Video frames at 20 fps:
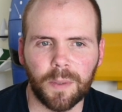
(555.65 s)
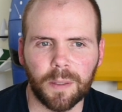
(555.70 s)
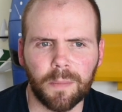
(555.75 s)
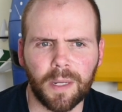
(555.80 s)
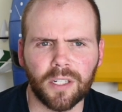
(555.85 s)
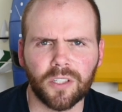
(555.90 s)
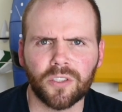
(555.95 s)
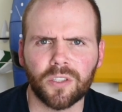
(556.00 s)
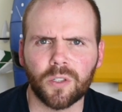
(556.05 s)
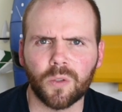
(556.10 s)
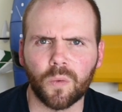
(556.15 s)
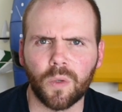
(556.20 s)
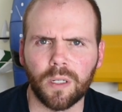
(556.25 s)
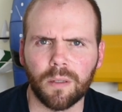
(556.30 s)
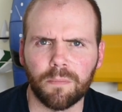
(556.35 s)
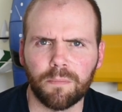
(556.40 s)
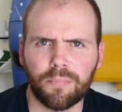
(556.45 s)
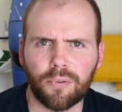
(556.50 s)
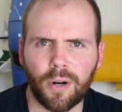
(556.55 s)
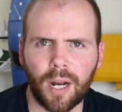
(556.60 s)
I'm not sure
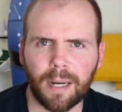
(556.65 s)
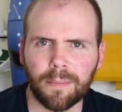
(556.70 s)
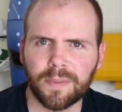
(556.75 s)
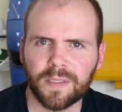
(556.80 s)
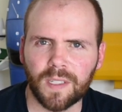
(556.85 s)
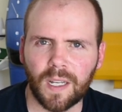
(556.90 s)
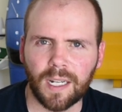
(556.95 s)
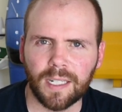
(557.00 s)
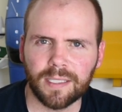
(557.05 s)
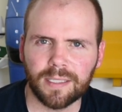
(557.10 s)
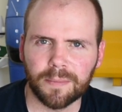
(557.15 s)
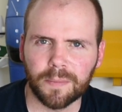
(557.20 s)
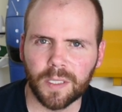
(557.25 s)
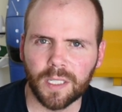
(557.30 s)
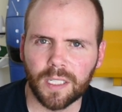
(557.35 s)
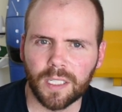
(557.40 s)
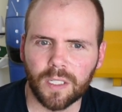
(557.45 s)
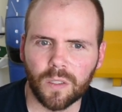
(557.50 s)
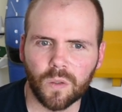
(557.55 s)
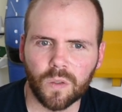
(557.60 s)
what prop size I'm
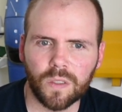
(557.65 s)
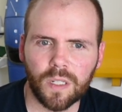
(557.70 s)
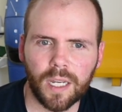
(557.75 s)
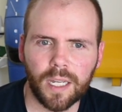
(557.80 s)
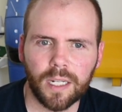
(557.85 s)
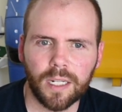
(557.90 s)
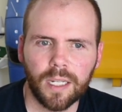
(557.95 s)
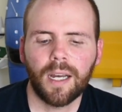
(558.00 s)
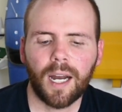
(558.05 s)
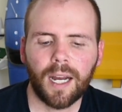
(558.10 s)
going to use yet.